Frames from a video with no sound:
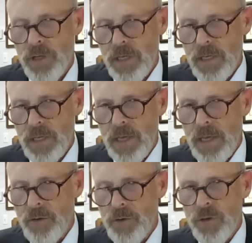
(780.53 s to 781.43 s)
the DEA
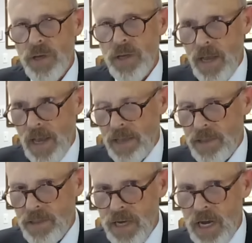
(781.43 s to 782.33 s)
agent and
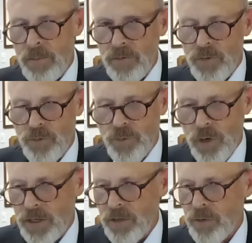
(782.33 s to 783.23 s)
at the time of
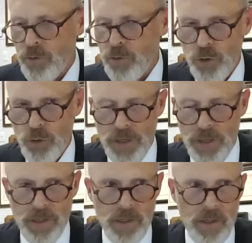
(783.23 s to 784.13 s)
instructing the
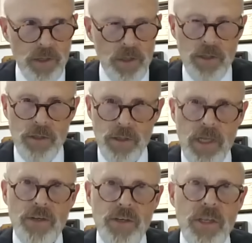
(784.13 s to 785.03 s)
jury,
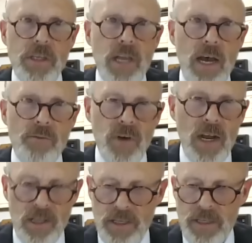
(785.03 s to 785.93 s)
that it did not
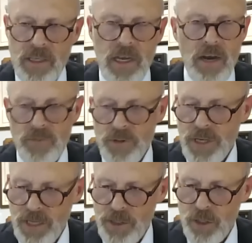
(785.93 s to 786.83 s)
violate the
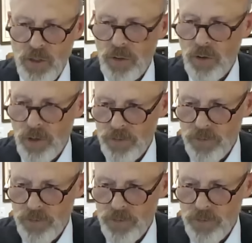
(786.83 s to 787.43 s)
confrontation clause.